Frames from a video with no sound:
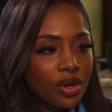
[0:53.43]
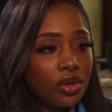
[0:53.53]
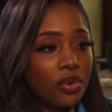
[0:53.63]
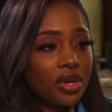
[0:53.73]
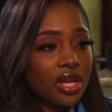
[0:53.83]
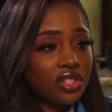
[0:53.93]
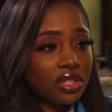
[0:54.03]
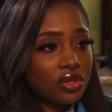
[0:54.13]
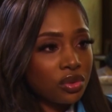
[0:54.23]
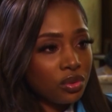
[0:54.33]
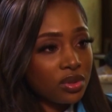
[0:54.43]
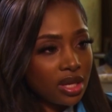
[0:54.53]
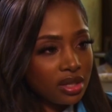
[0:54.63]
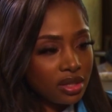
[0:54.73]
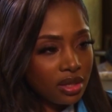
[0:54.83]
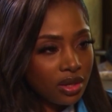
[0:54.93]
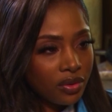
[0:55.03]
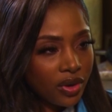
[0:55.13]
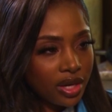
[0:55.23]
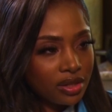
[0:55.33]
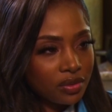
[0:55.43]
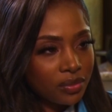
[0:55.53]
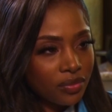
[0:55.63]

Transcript: your reaction is, ooh, sexy, right?